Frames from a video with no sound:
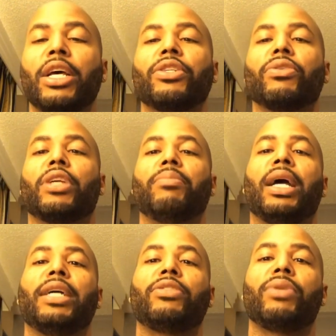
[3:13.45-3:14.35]
So
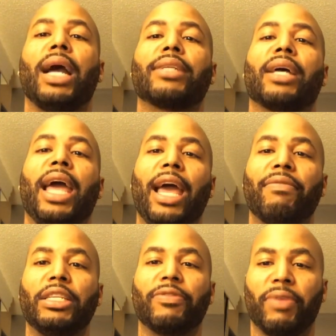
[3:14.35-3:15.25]
sometimes you guys will
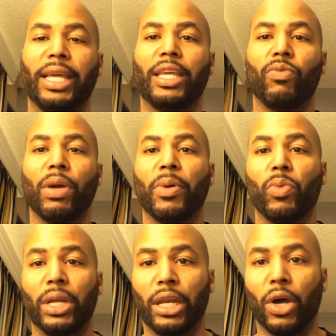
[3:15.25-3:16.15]
have these flaky women
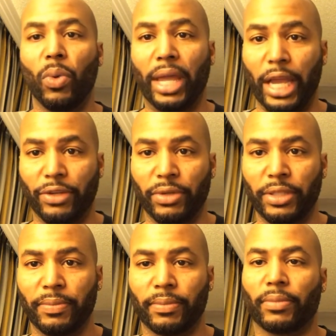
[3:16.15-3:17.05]
with low interest